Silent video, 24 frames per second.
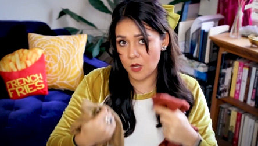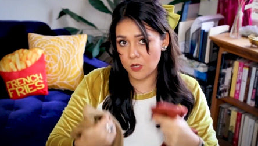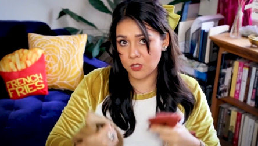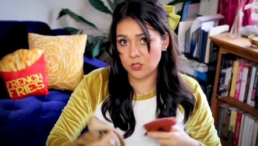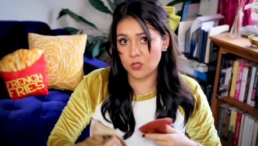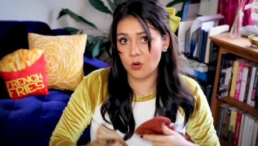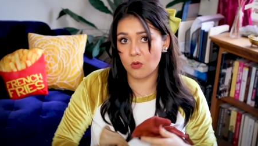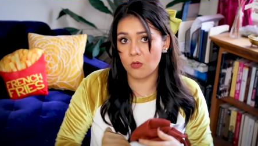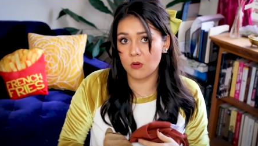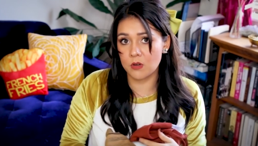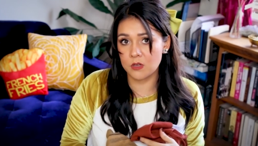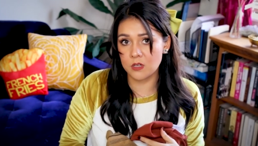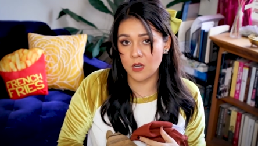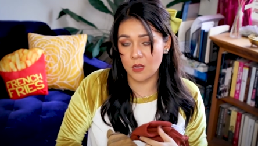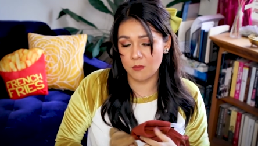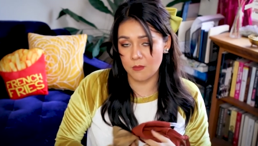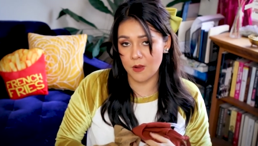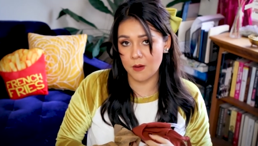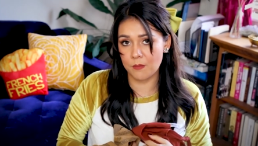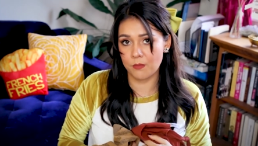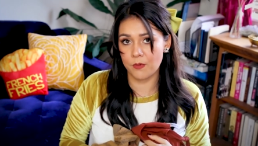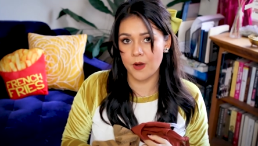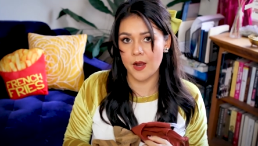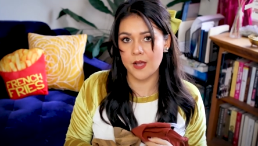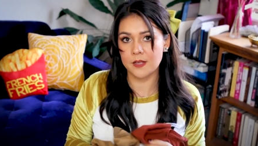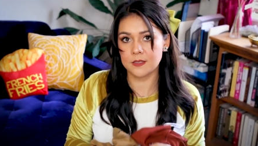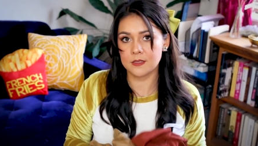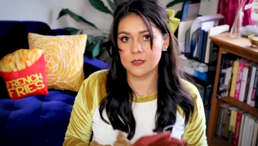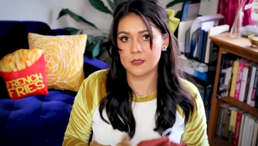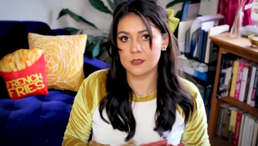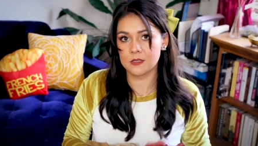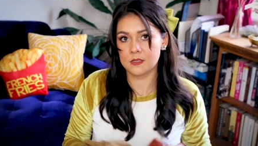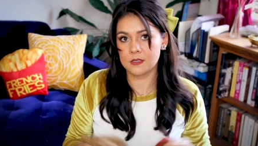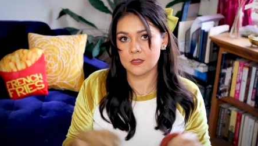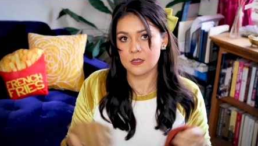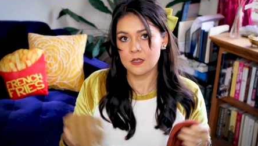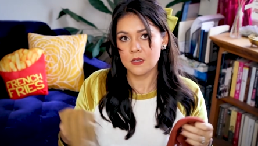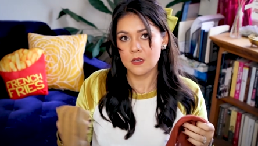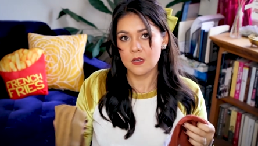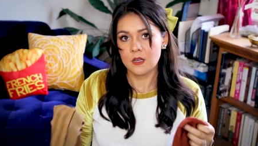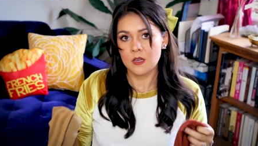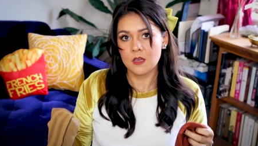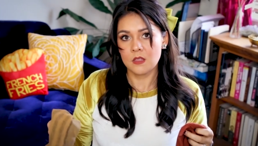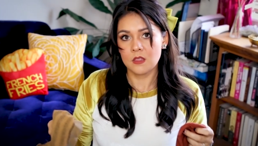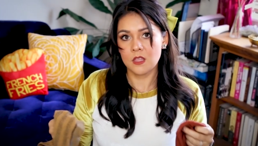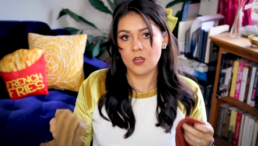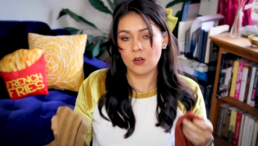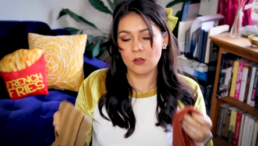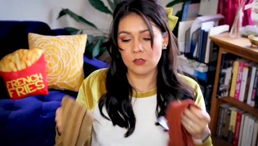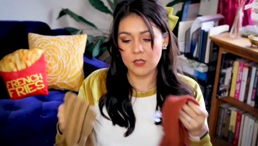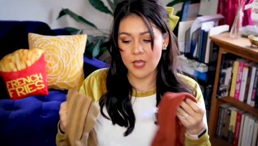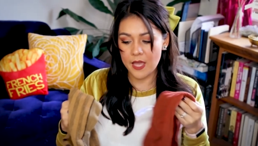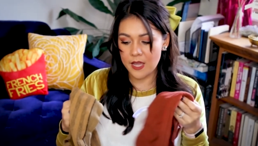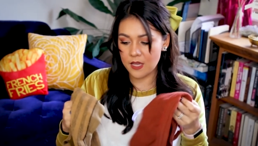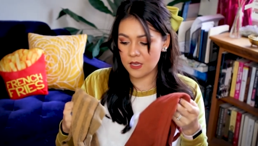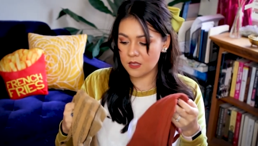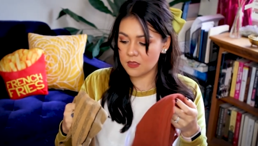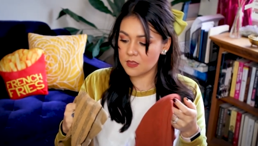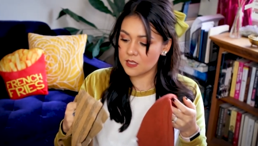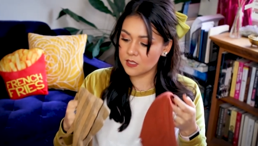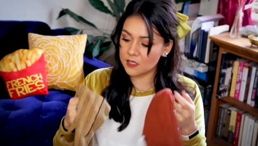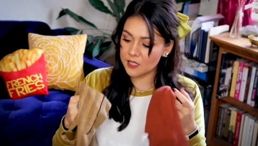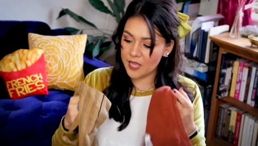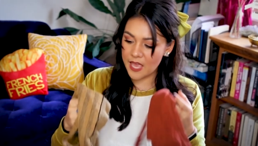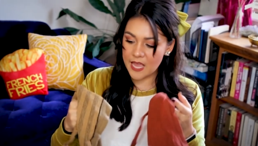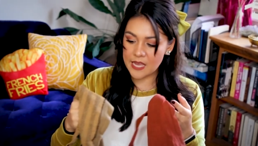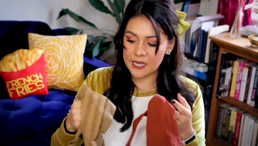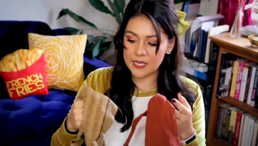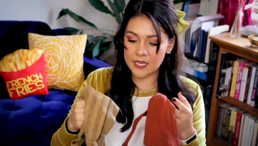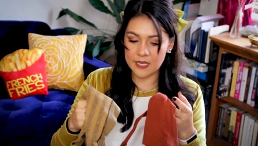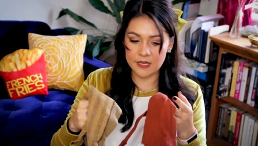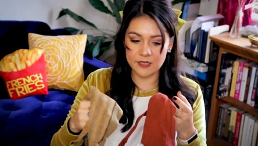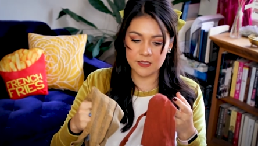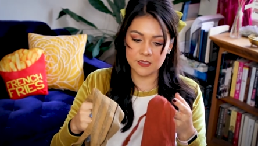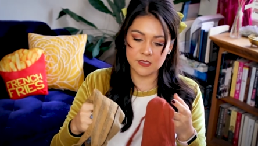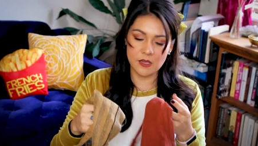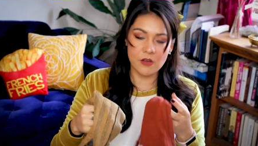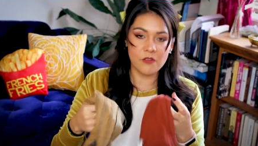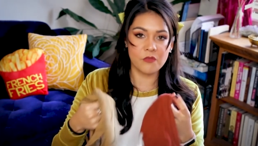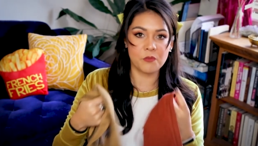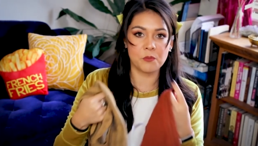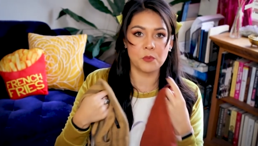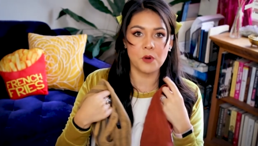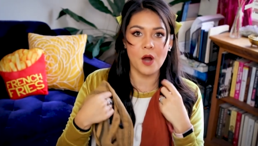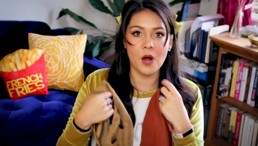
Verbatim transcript: adorned on my breasts. They're like the leggings of